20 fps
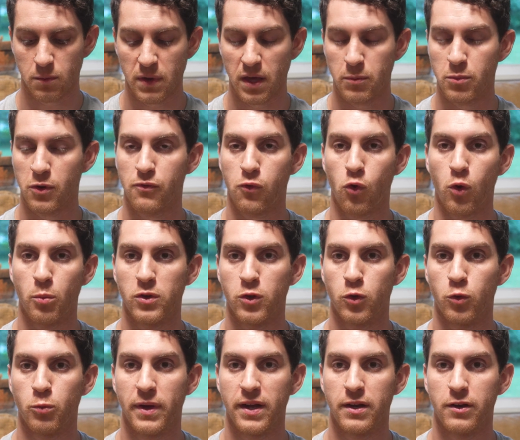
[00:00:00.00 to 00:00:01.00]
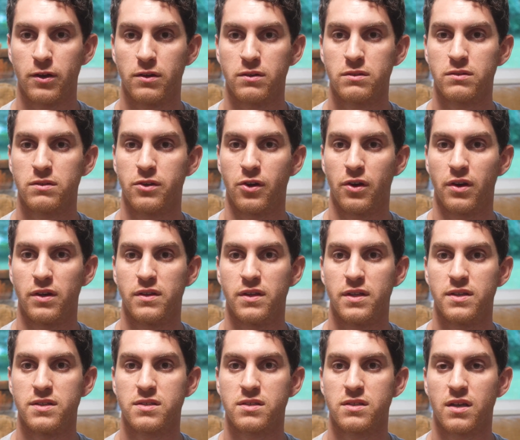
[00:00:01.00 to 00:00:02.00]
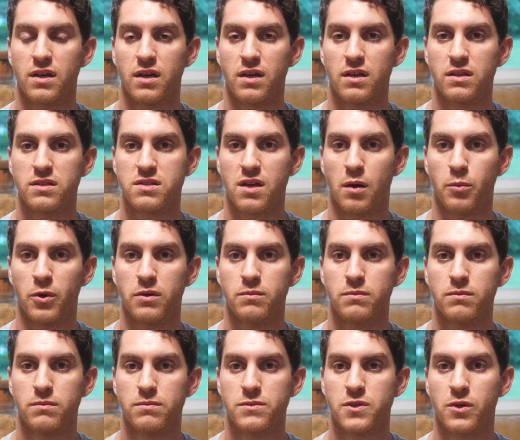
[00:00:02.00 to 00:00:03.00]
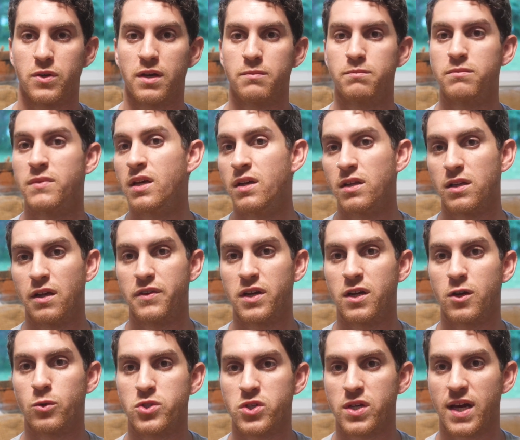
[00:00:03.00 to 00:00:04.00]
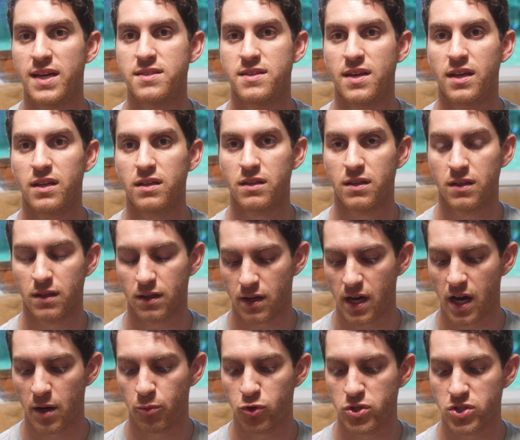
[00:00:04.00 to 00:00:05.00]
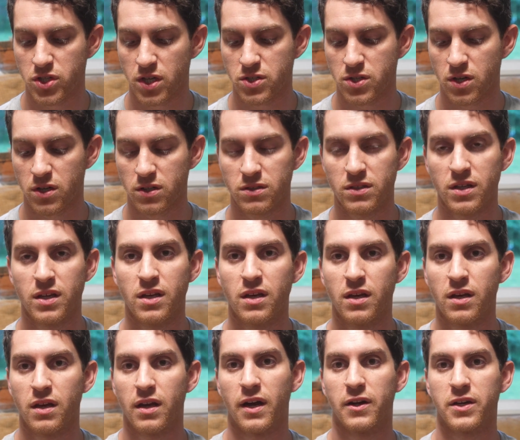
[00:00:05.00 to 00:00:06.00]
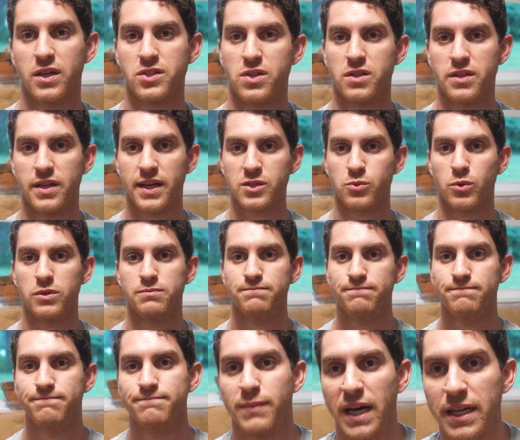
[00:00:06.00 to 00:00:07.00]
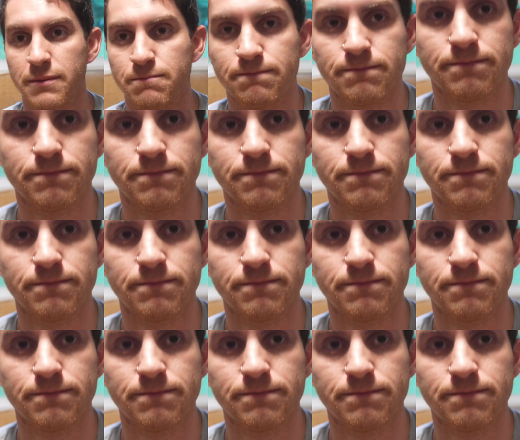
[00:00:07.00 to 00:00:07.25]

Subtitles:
may perform a little better during this summer? So yeah, love to hear what you guys think. I appreciate y'all, and I'll catch you on the next one. Bye.